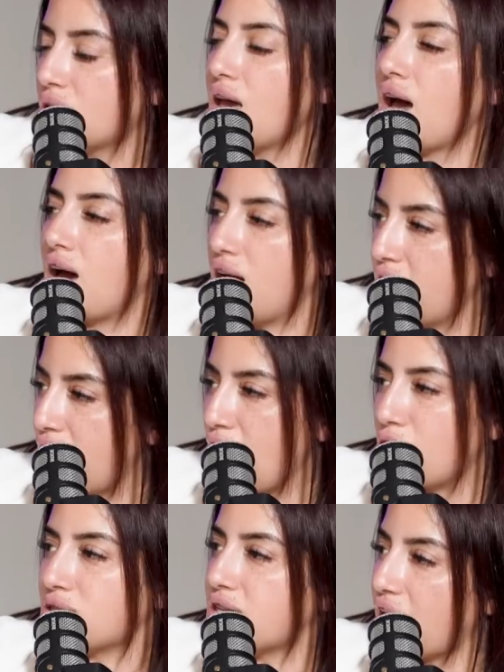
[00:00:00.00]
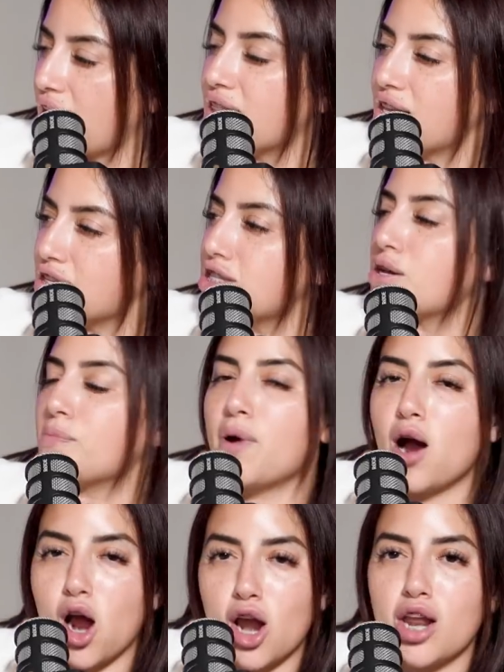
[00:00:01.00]
Yeah, announced. Like, this is a
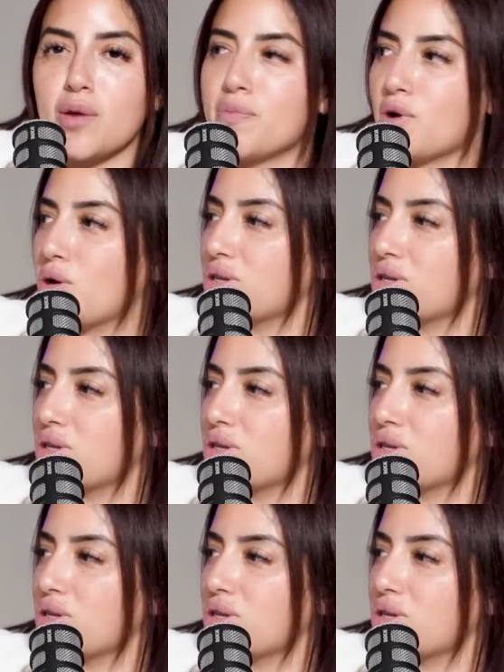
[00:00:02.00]
party, bro.